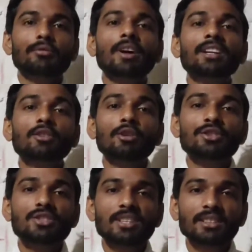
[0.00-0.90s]
One
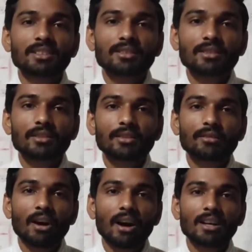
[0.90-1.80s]
question
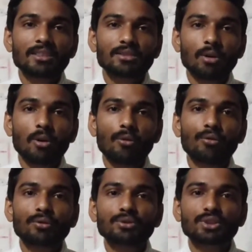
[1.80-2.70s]
was of
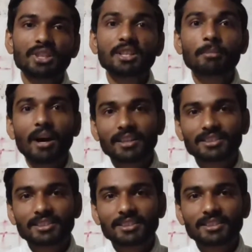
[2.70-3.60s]
3
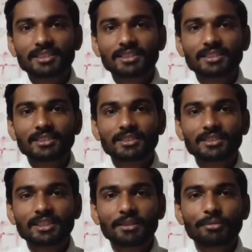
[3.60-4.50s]
marks.
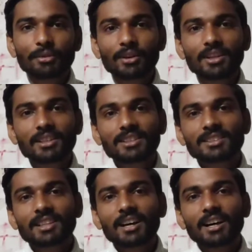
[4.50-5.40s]
Therefore,
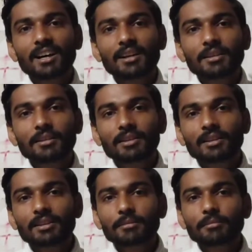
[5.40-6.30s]
the
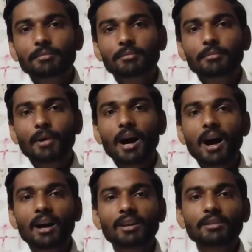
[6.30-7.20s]

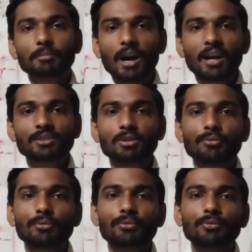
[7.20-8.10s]
marks
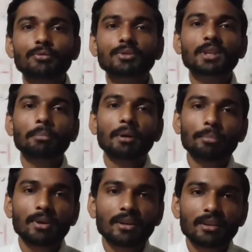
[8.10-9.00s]
of the
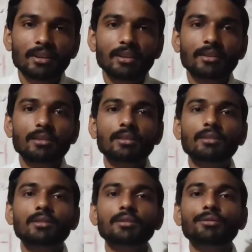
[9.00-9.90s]
paper
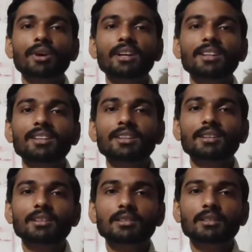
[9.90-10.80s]
were
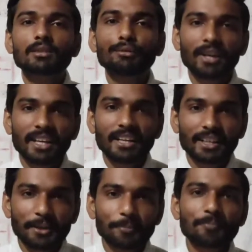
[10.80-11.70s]
180.